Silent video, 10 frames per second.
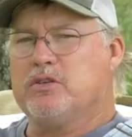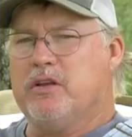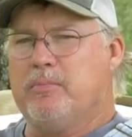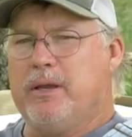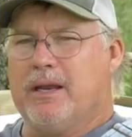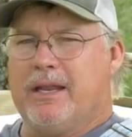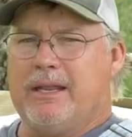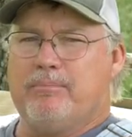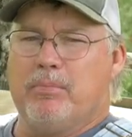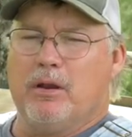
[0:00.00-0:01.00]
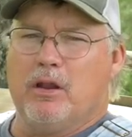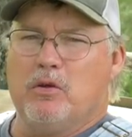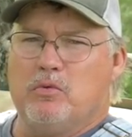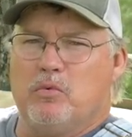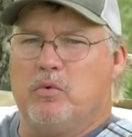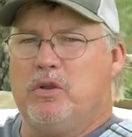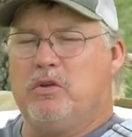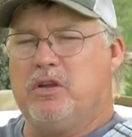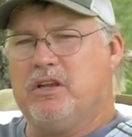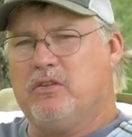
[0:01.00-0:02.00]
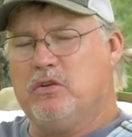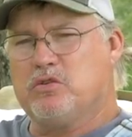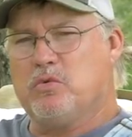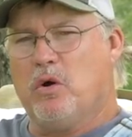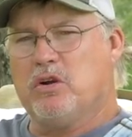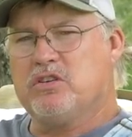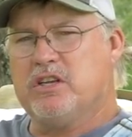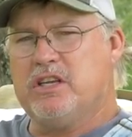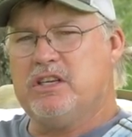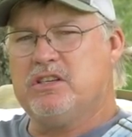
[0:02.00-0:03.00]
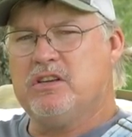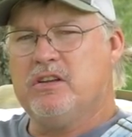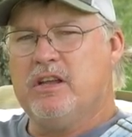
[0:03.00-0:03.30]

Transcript: there'll be a link below where you can get those squash seeds.